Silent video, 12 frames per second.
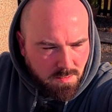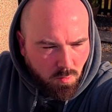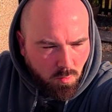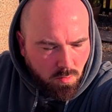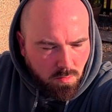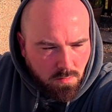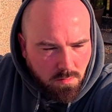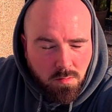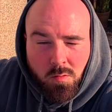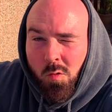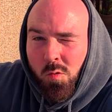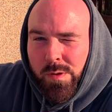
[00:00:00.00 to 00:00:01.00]
or
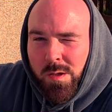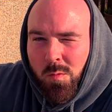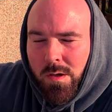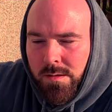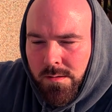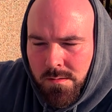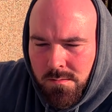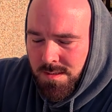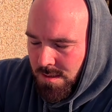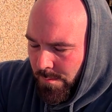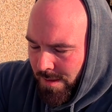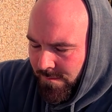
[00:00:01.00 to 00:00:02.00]
OB1,
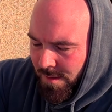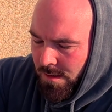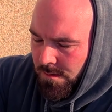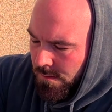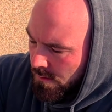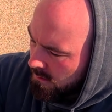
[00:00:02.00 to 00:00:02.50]
cement it in,